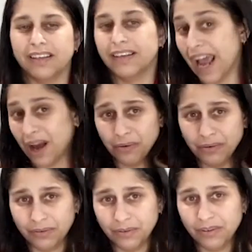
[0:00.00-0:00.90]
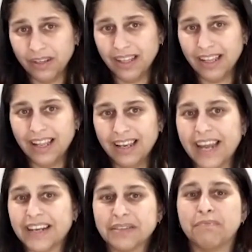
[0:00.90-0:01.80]
Now,
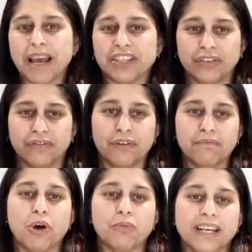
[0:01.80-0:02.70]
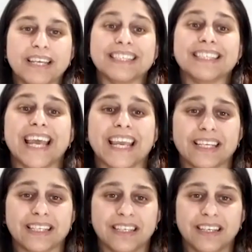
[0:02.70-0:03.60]
let us imagine for a moment a
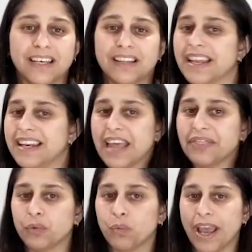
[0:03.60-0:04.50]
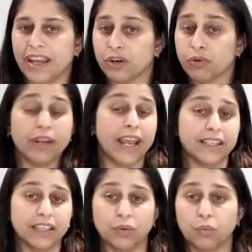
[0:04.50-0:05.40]
state that led the way in
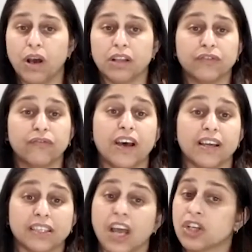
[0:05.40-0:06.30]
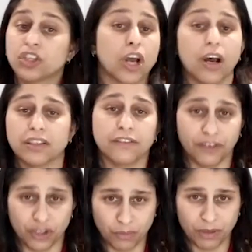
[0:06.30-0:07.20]
creating the world's first charter
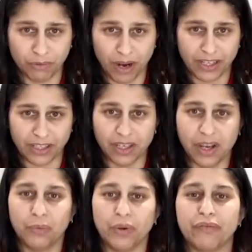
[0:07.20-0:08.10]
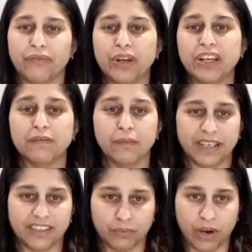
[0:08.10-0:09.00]
for human rights, with freedom of
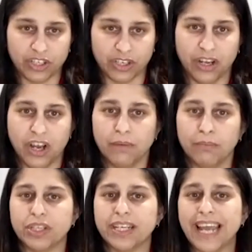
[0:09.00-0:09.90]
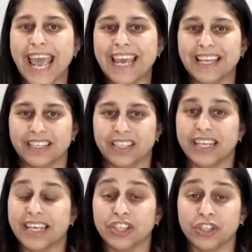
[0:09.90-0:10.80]
expression, putting an end
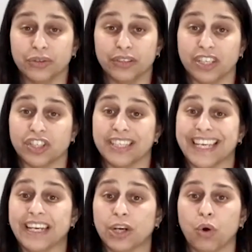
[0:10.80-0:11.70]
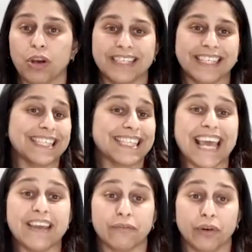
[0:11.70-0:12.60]
to issues such as inequality,
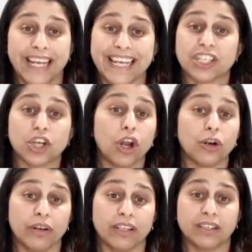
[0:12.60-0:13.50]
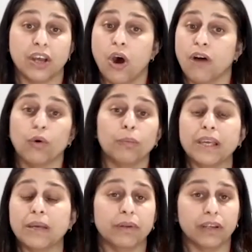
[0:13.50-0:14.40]
slavery, intolerance of all
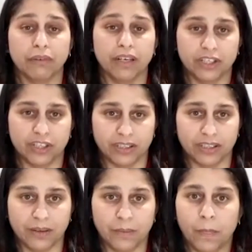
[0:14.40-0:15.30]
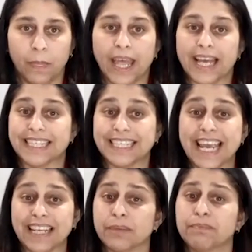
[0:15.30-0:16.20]
people and religions. A
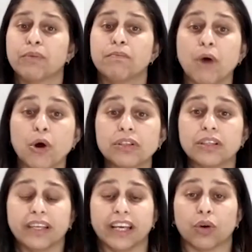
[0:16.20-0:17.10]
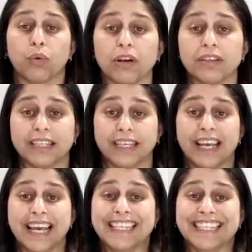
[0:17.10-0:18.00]
state that promoted the equality,
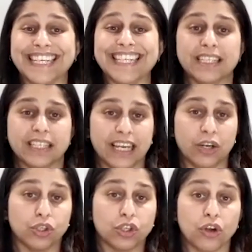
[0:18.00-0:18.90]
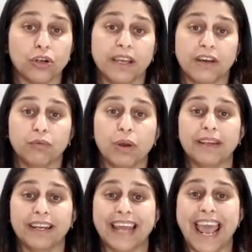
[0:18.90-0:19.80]
dignity and autonomy of
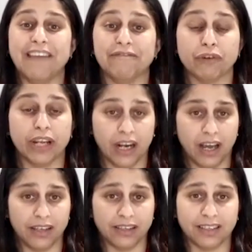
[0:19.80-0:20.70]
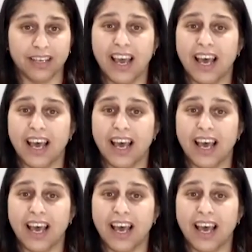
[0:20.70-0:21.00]
women in every class.